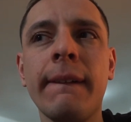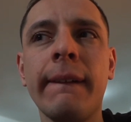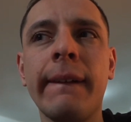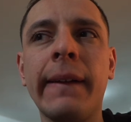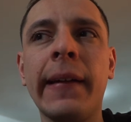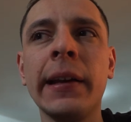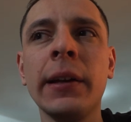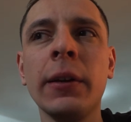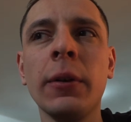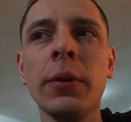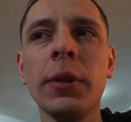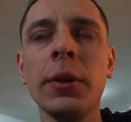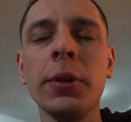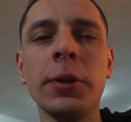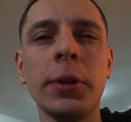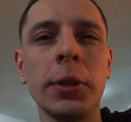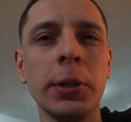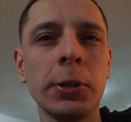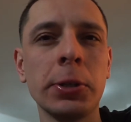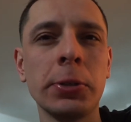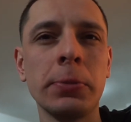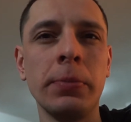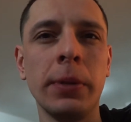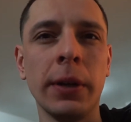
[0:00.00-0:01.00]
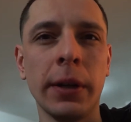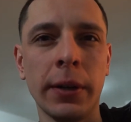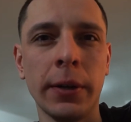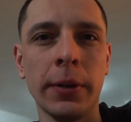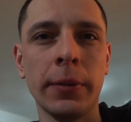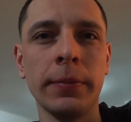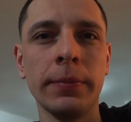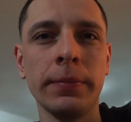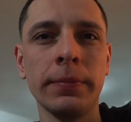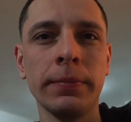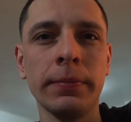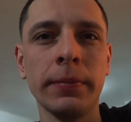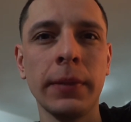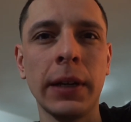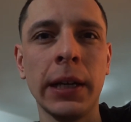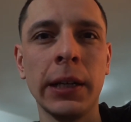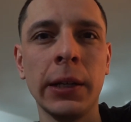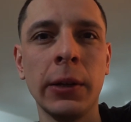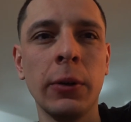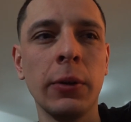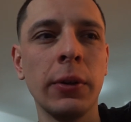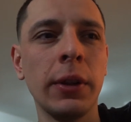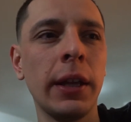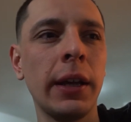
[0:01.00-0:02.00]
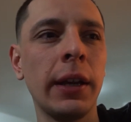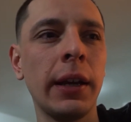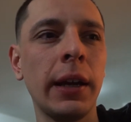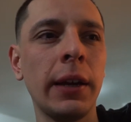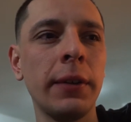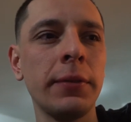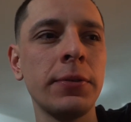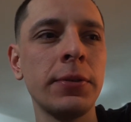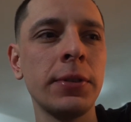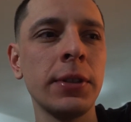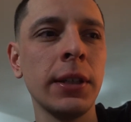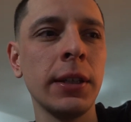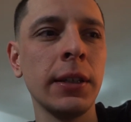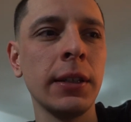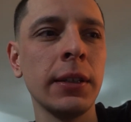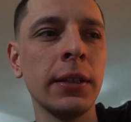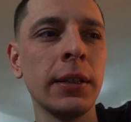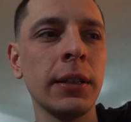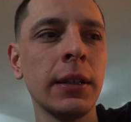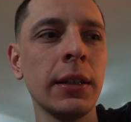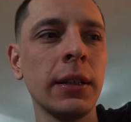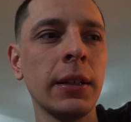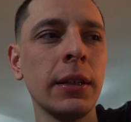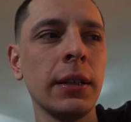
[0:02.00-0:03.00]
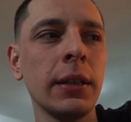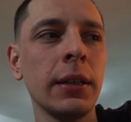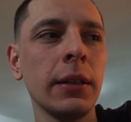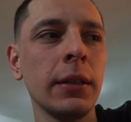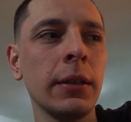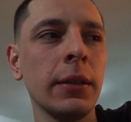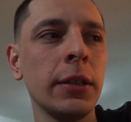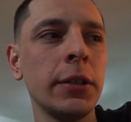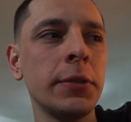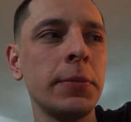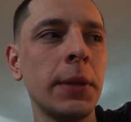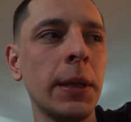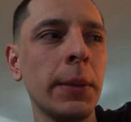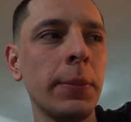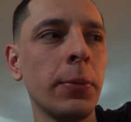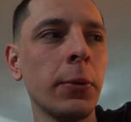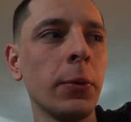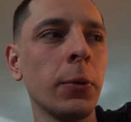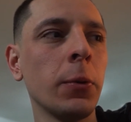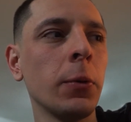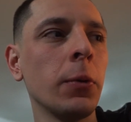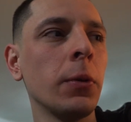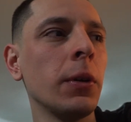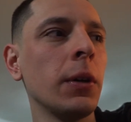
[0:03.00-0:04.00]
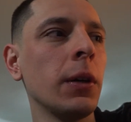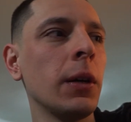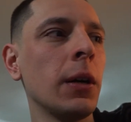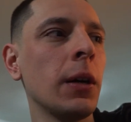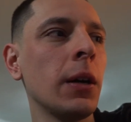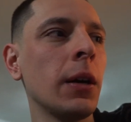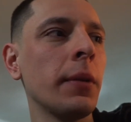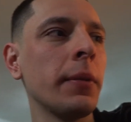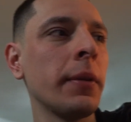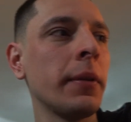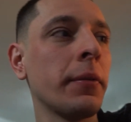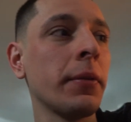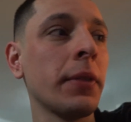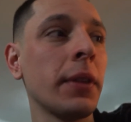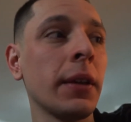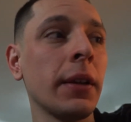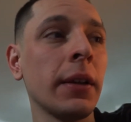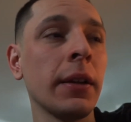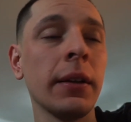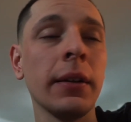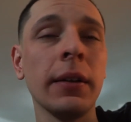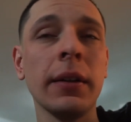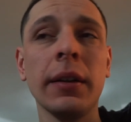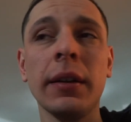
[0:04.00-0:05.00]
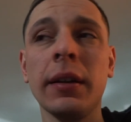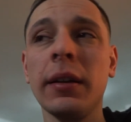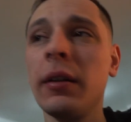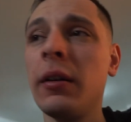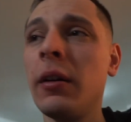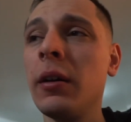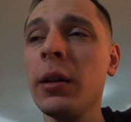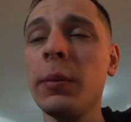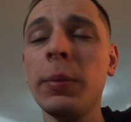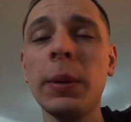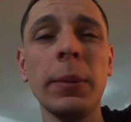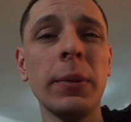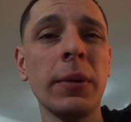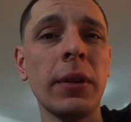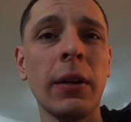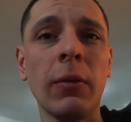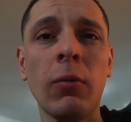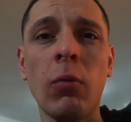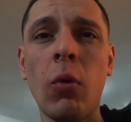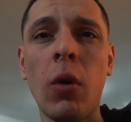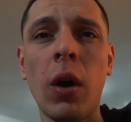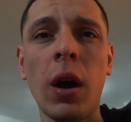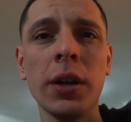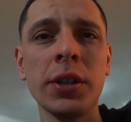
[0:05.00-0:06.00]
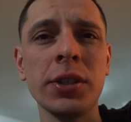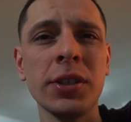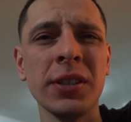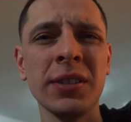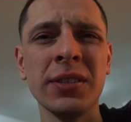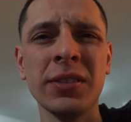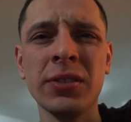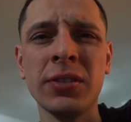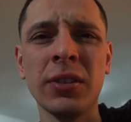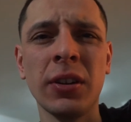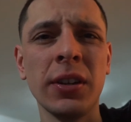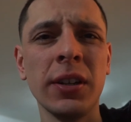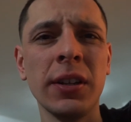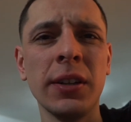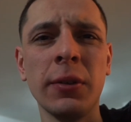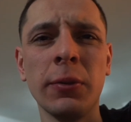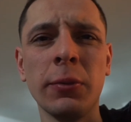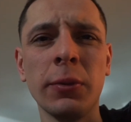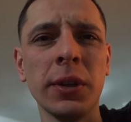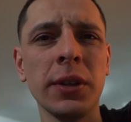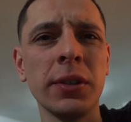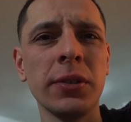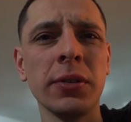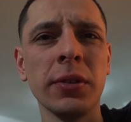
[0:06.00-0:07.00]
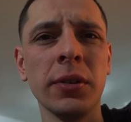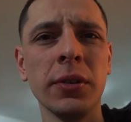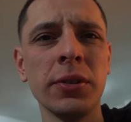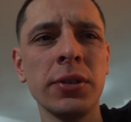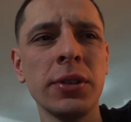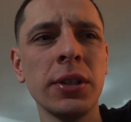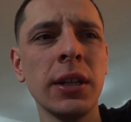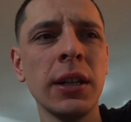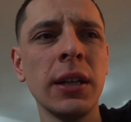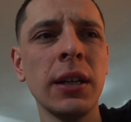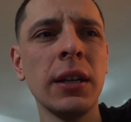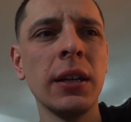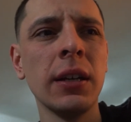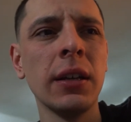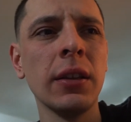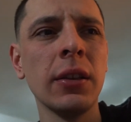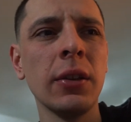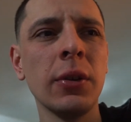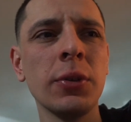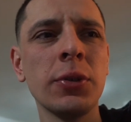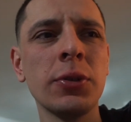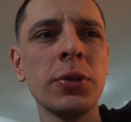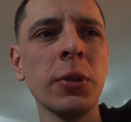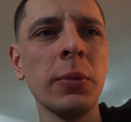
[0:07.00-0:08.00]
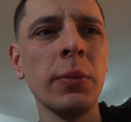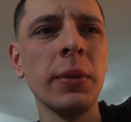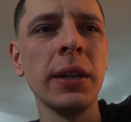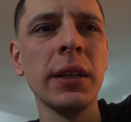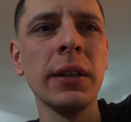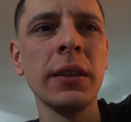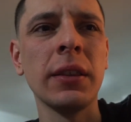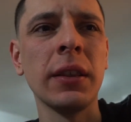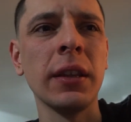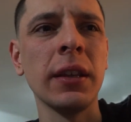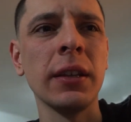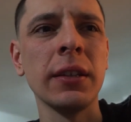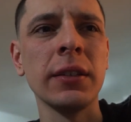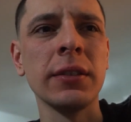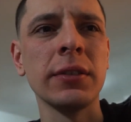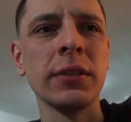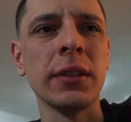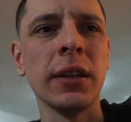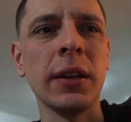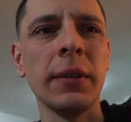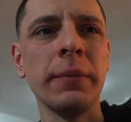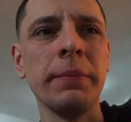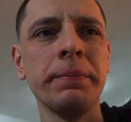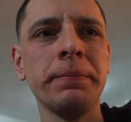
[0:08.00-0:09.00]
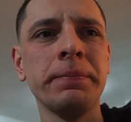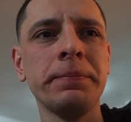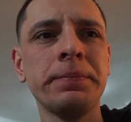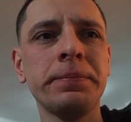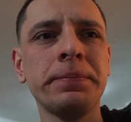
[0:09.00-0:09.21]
I know that there's better. I know that I've seen these people, all the people that I've watched and studied and researched. There's so many things that,